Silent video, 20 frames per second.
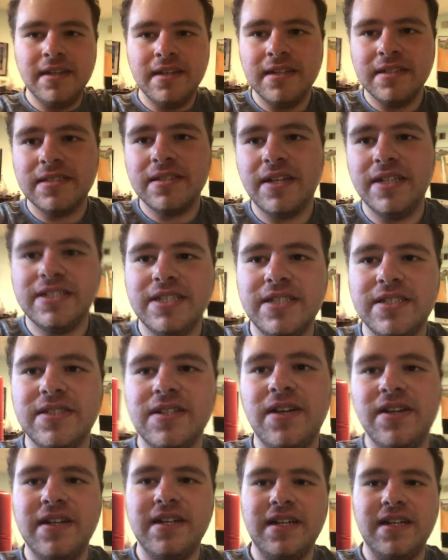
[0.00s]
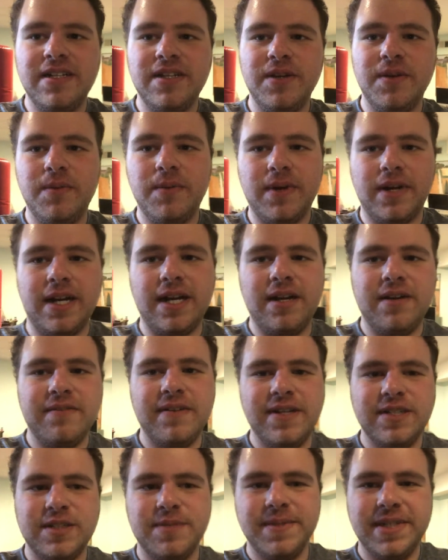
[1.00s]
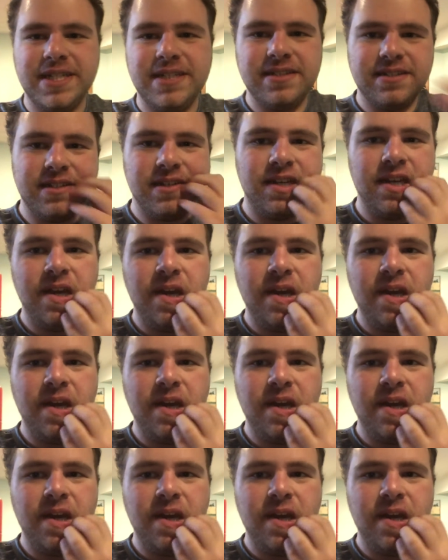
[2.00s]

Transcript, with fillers: So I just started a new workout regimen